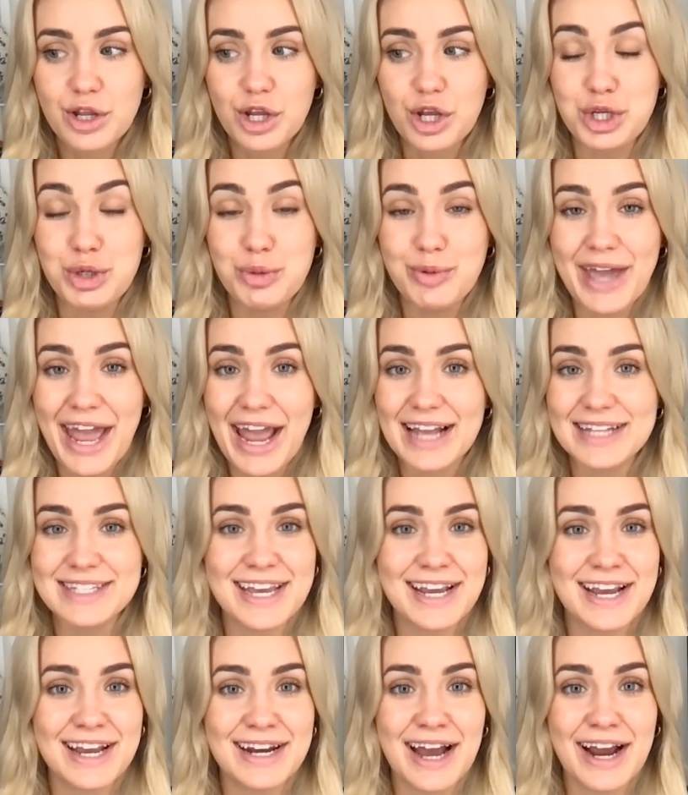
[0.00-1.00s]
you can't
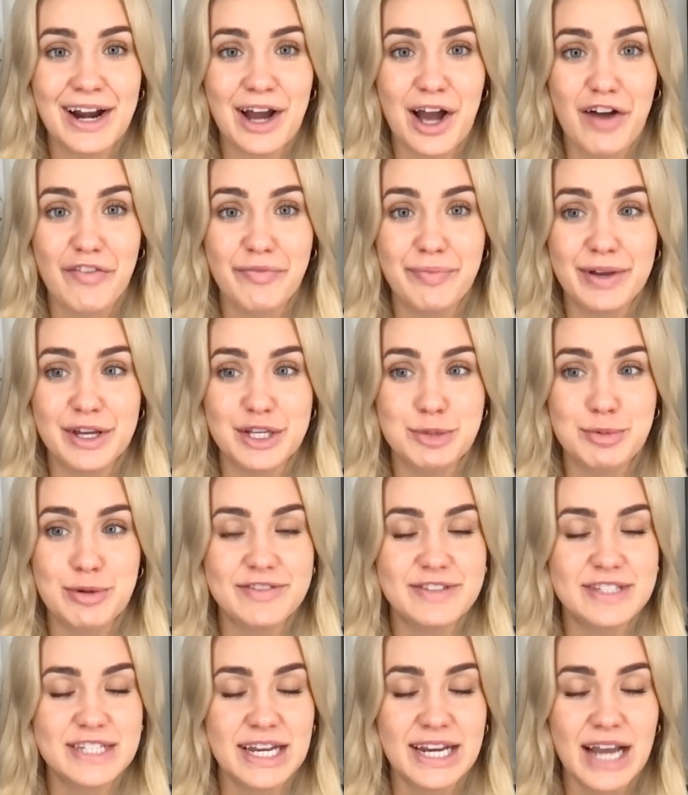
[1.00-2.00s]
take a night off because we've
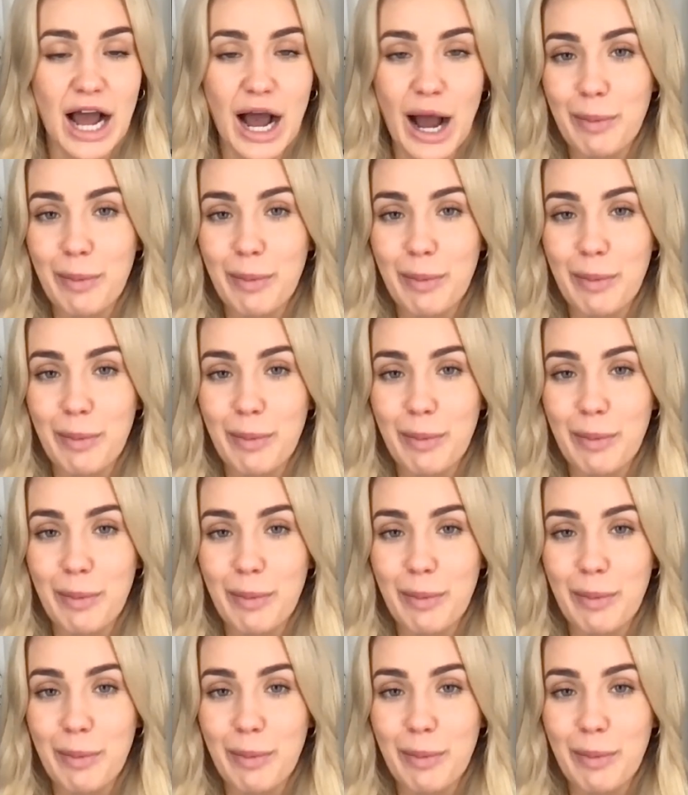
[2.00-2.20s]
seen